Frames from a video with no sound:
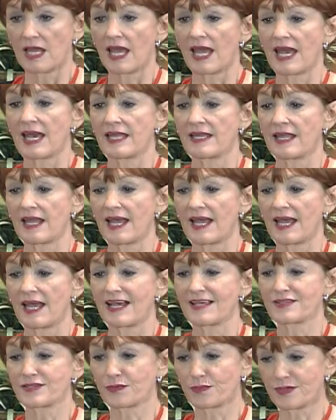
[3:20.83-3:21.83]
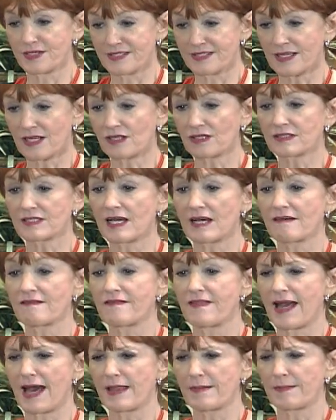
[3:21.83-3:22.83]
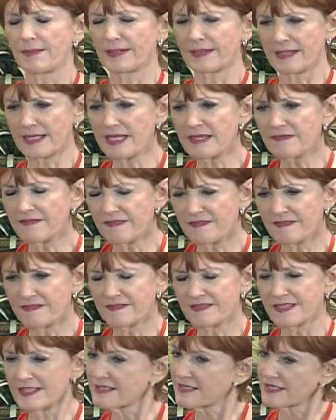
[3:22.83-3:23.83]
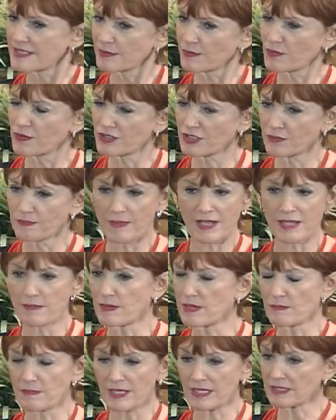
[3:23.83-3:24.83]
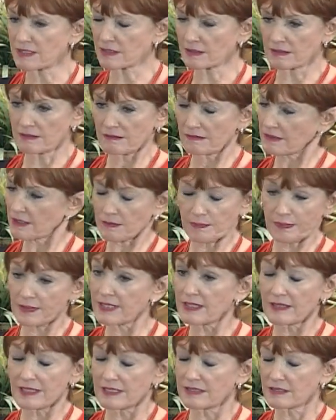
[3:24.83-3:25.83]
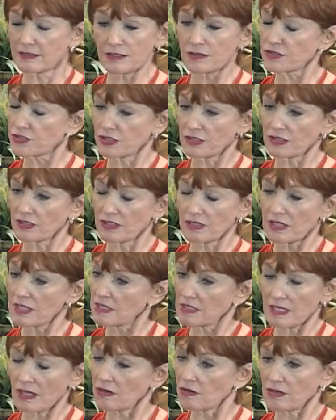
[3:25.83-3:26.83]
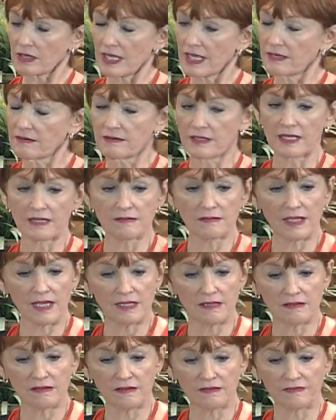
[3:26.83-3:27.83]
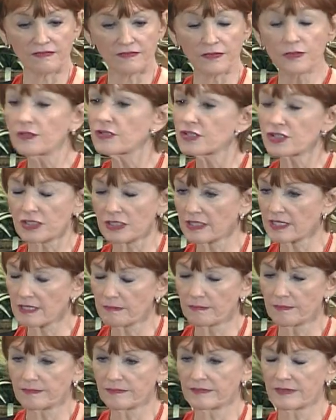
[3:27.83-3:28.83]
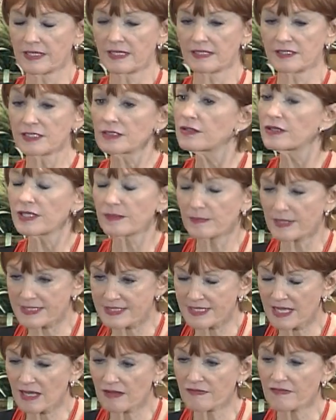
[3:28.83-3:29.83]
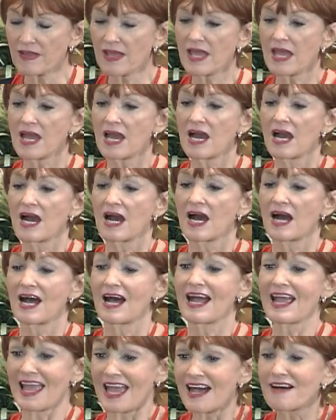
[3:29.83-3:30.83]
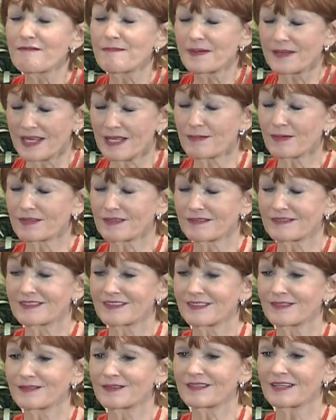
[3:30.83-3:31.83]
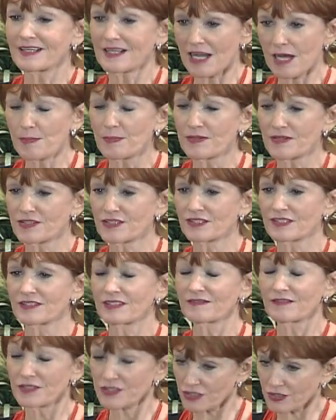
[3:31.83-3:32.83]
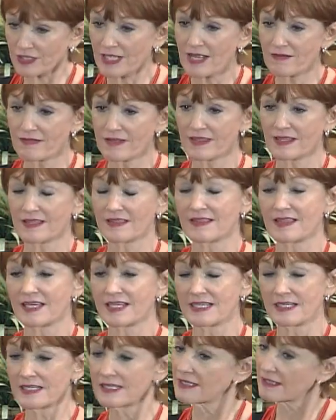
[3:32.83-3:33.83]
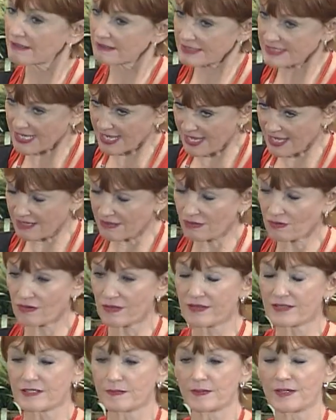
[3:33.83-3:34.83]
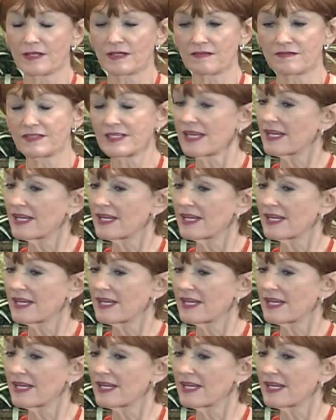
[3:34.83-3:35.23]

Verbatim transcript: And as a result of that belief system, which may be me del completely mm. delusional or, and, and, and foolishly uh, deluding myself, I have been able to, to accomplish virtually everything that Dan or the spirit of Dan